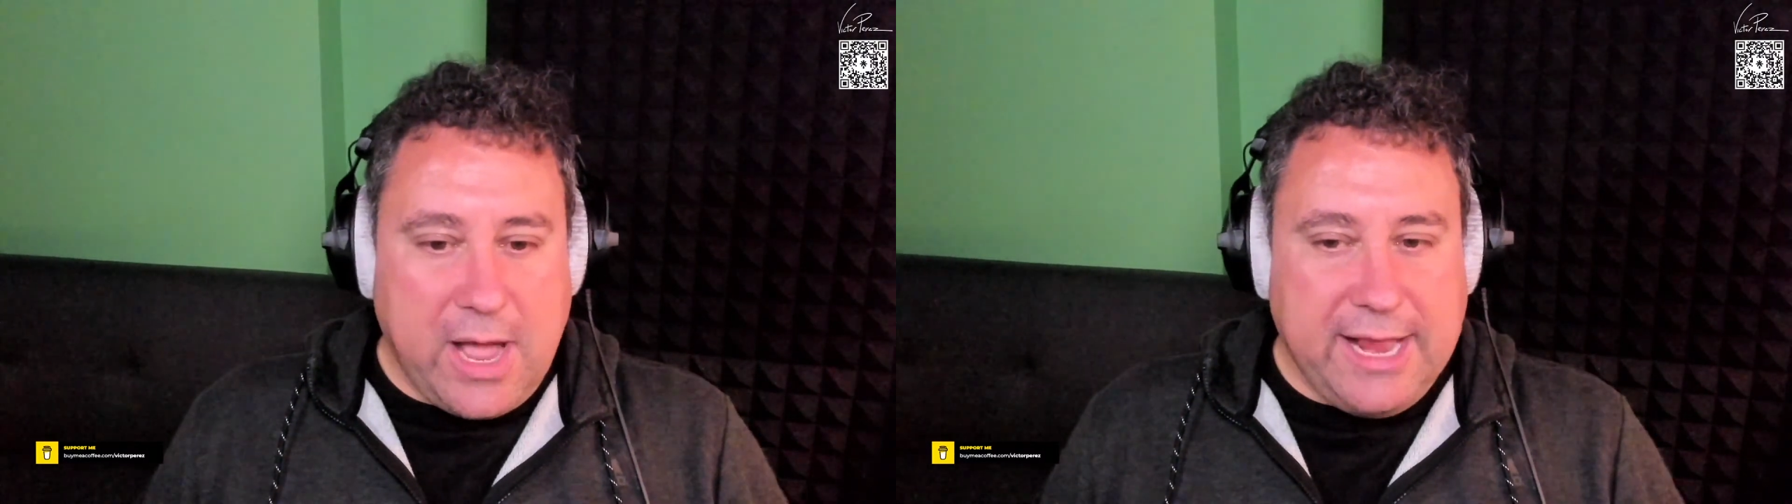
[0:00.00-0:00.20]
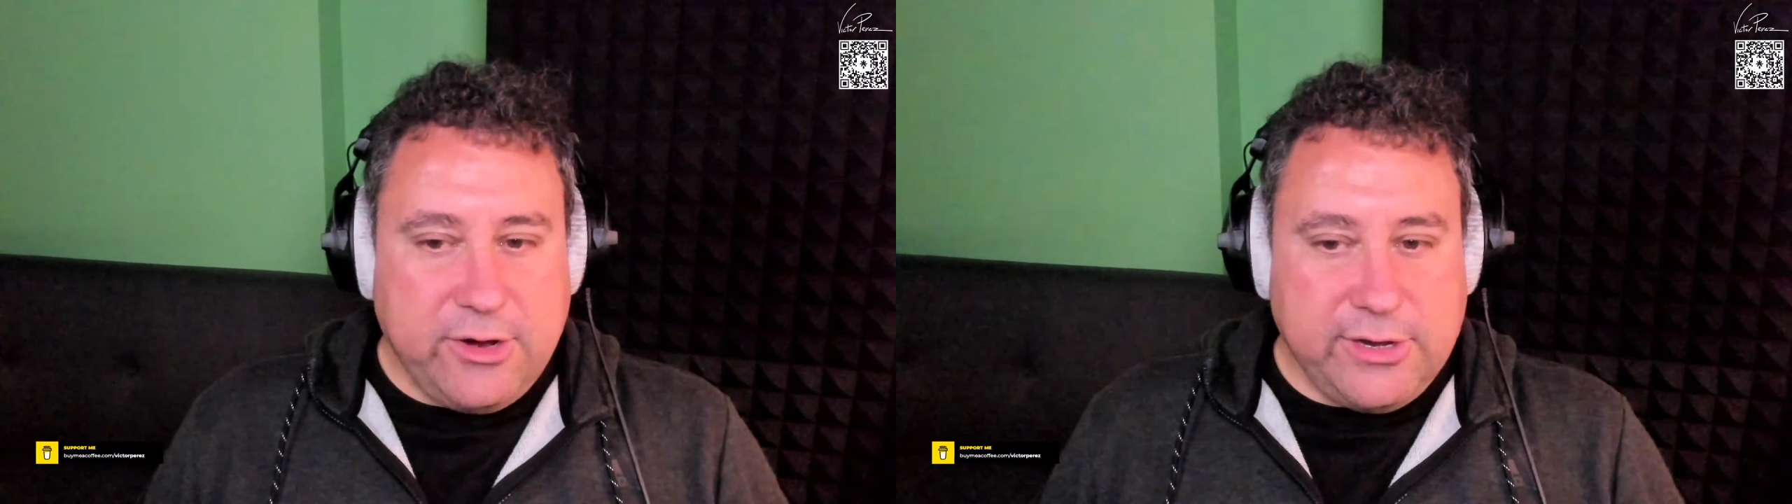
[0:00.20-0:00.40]

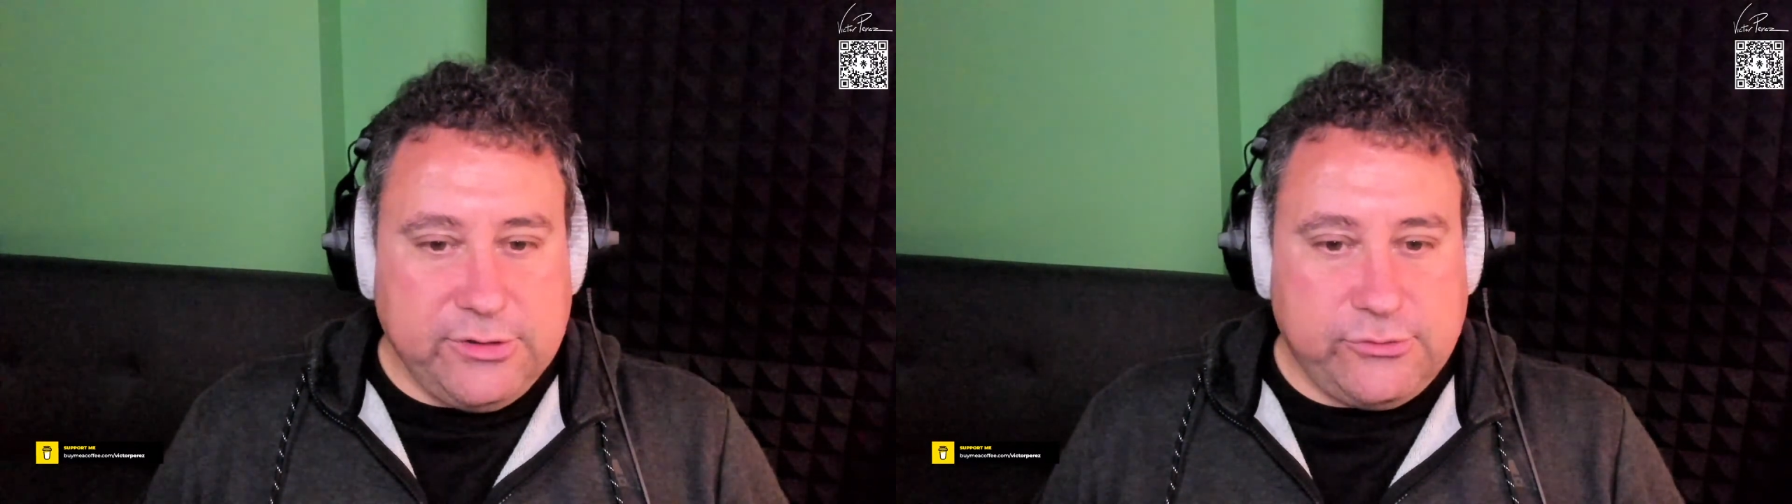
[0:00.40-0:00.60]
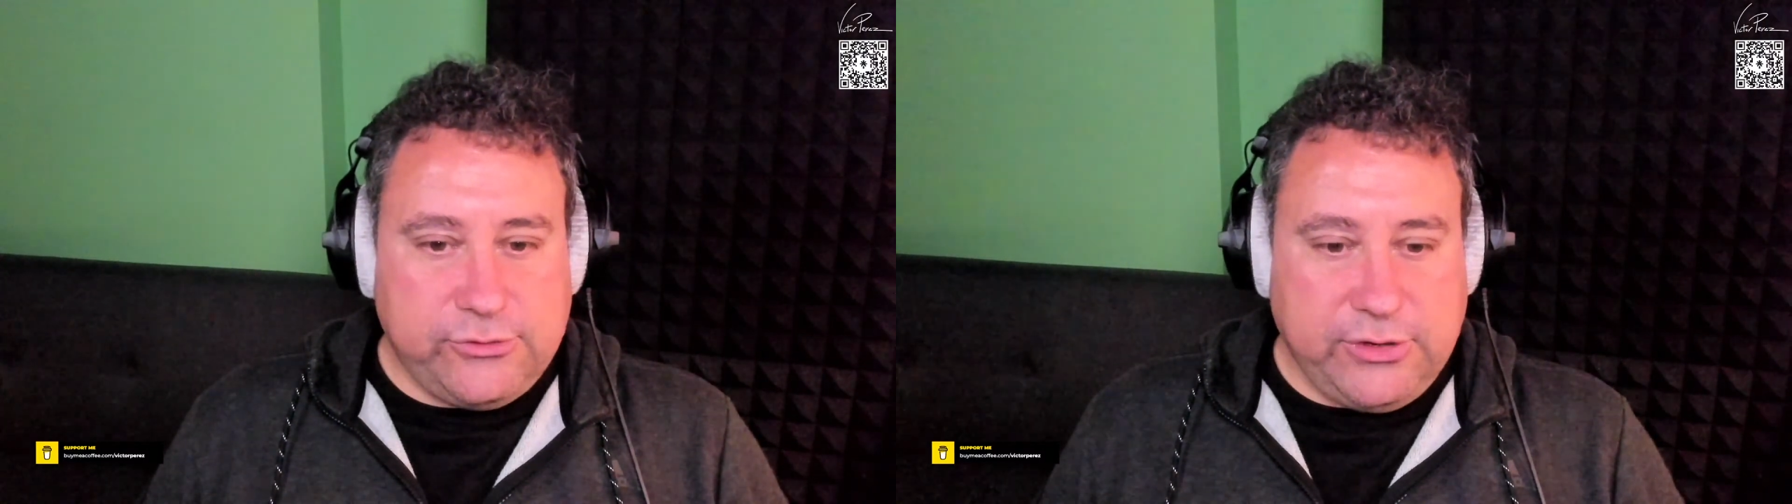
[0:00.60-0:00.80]
I'm
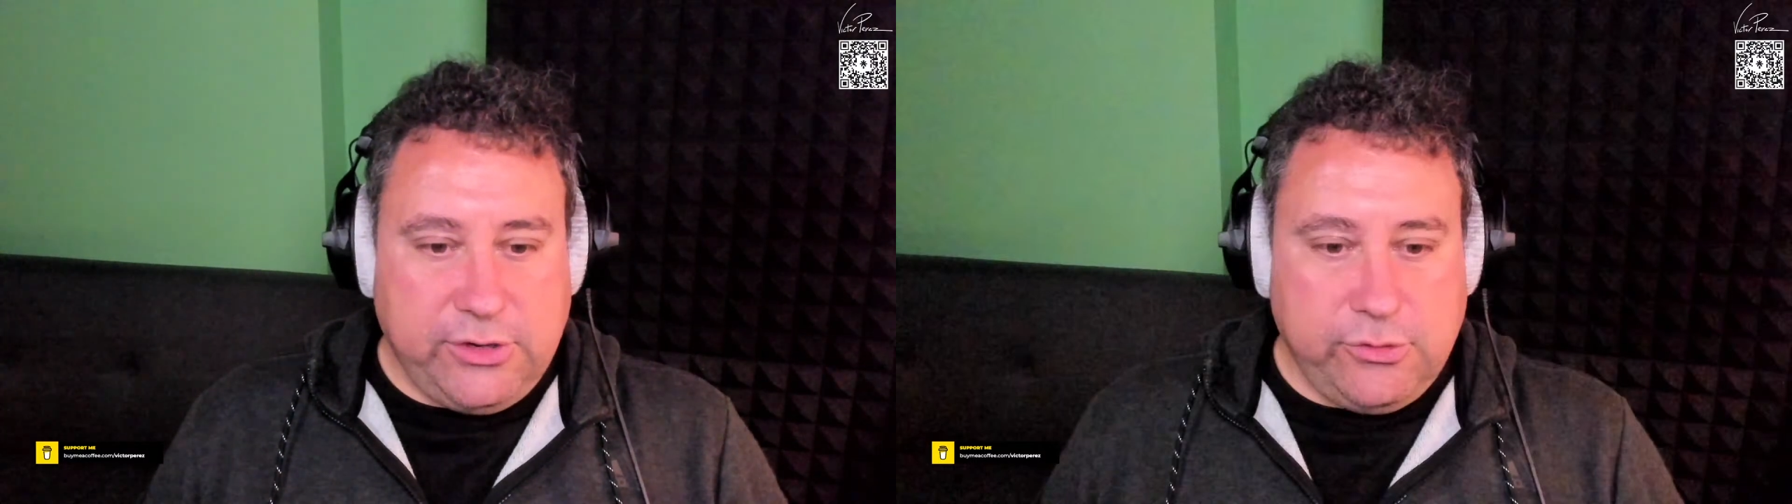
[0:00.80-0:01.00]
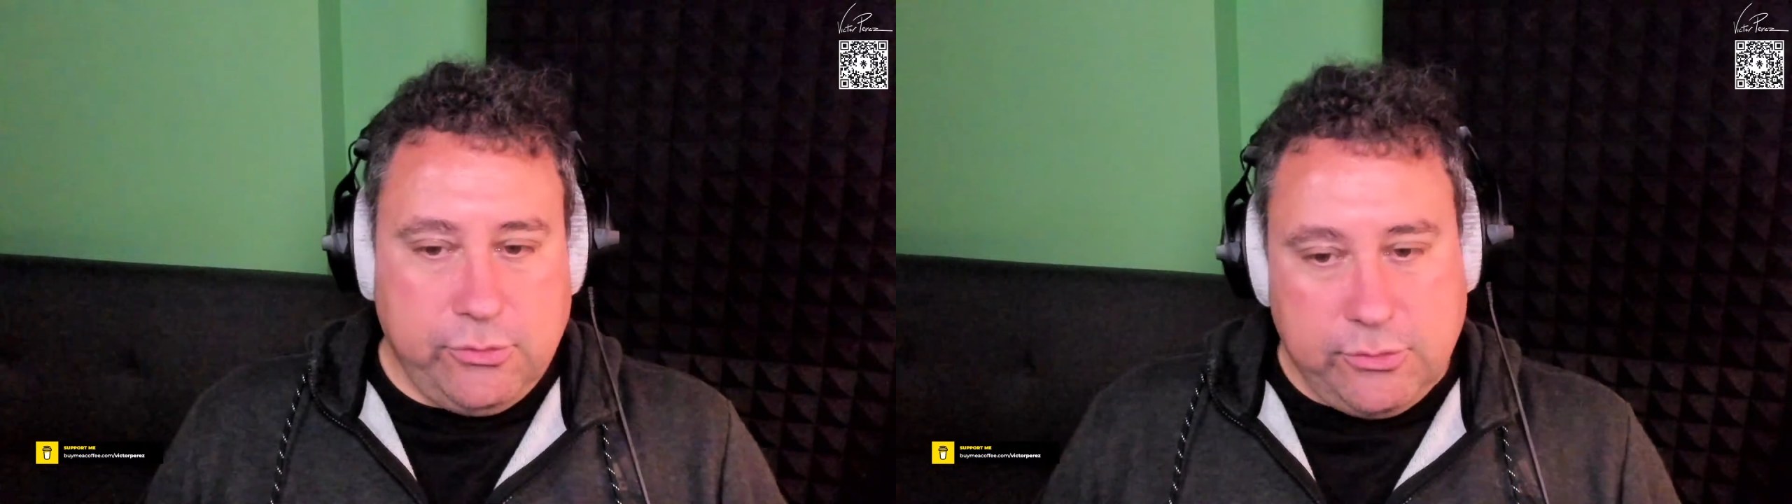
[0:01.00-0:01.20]
going to see
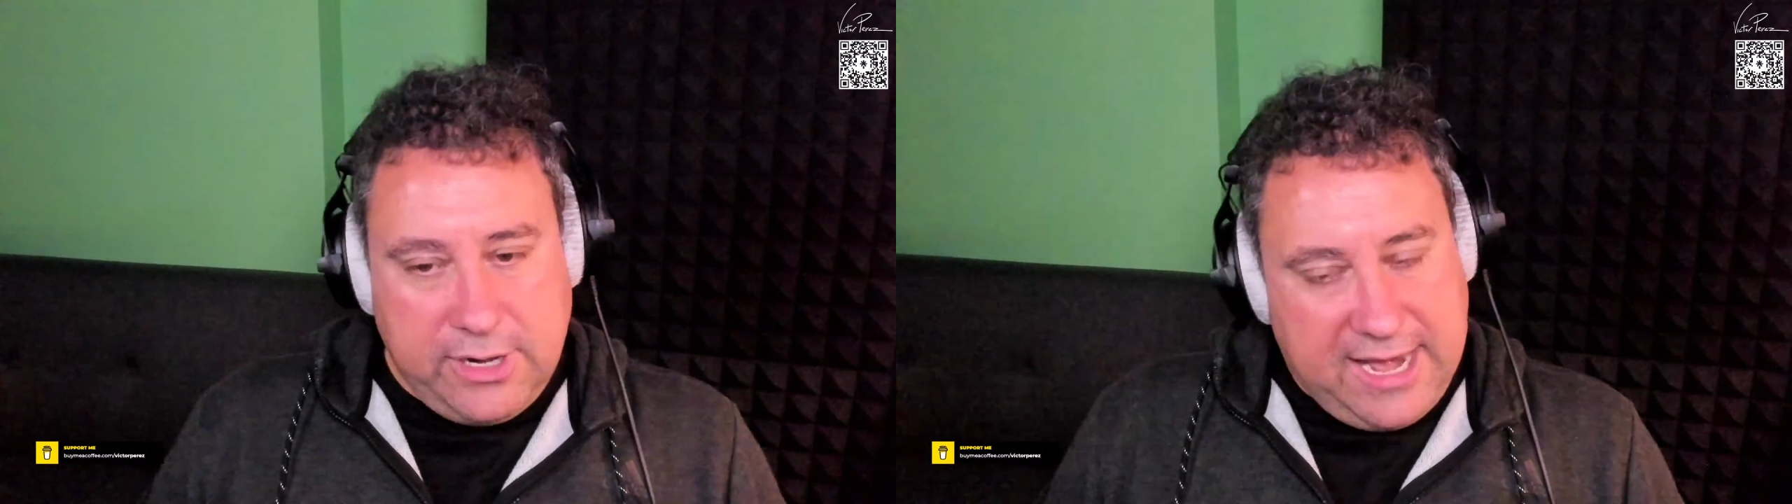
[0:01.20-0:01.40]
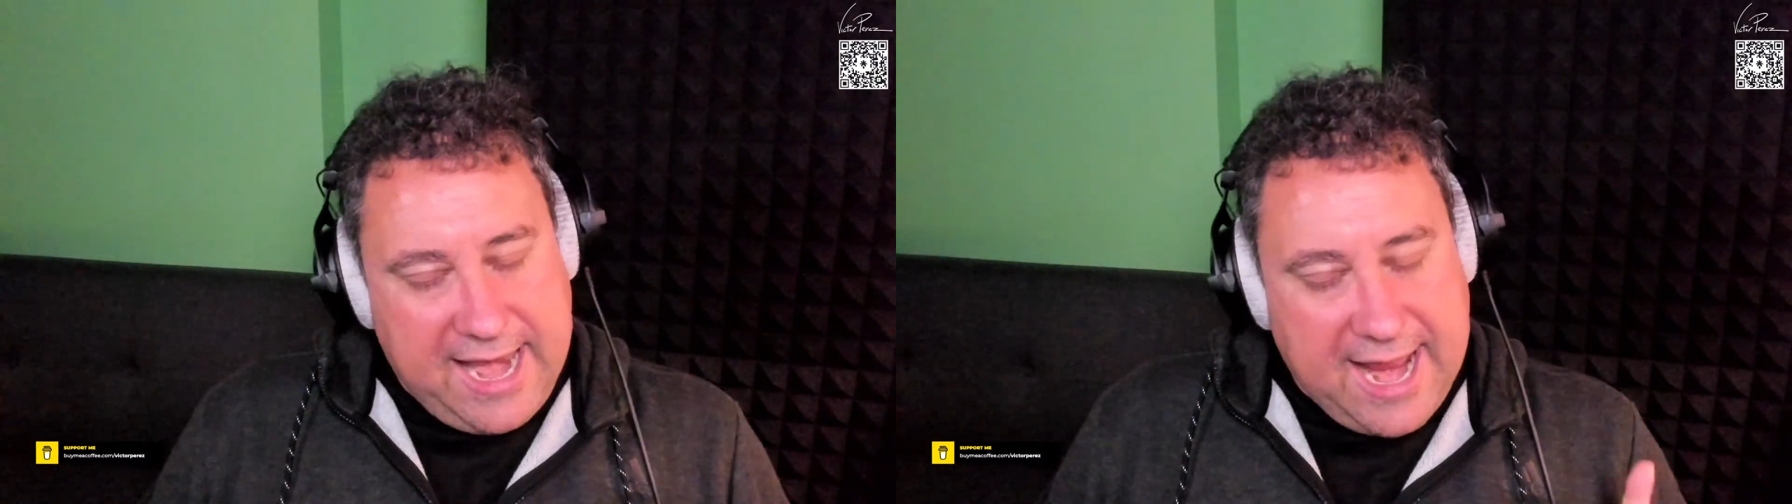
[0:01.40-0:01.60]
you
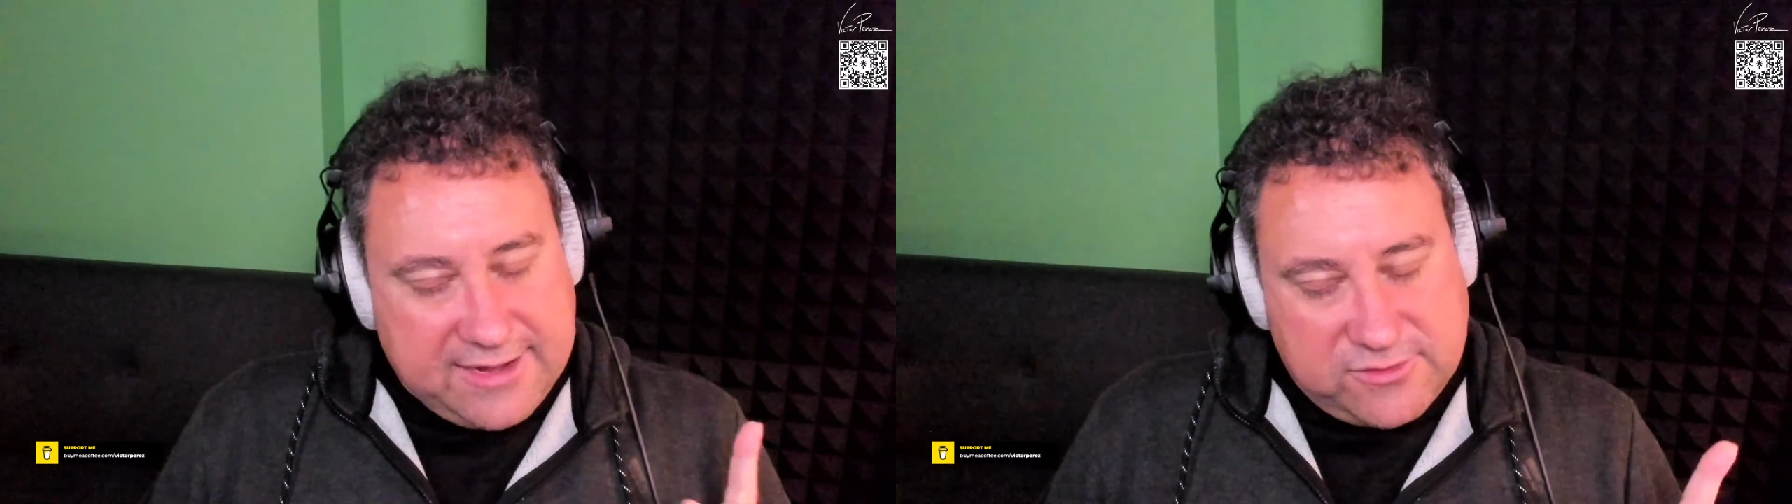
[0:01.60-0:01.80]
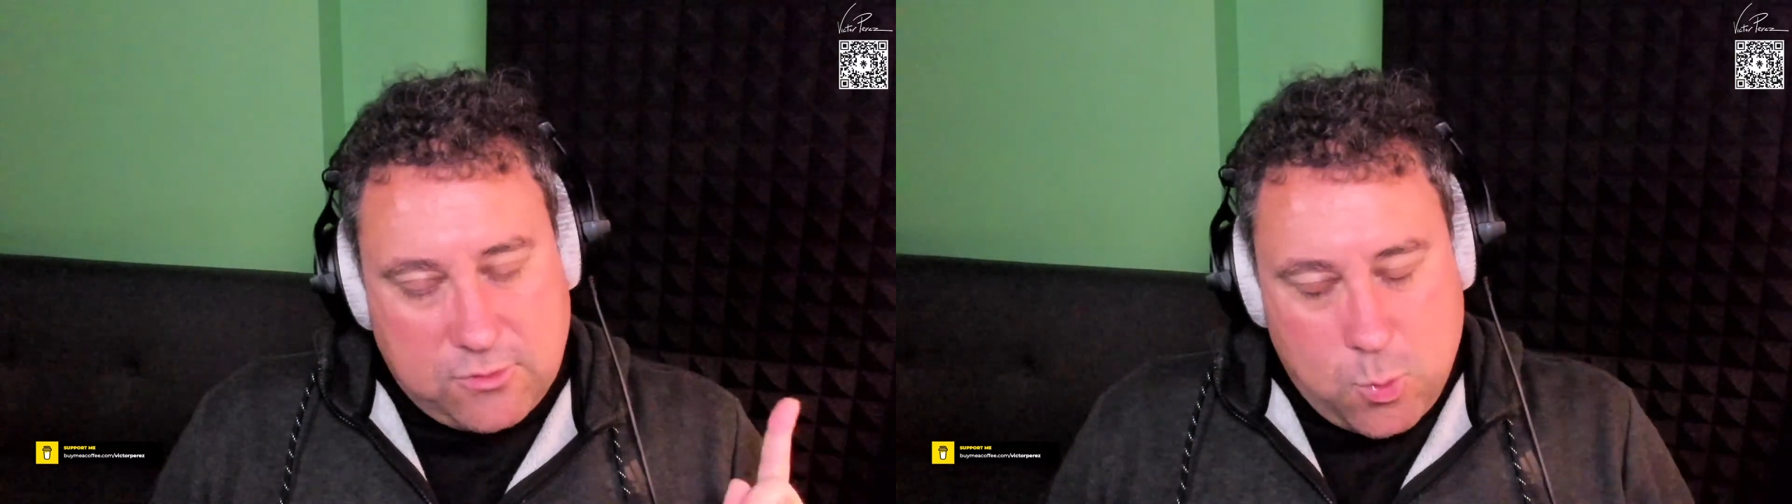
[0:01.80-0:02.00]
next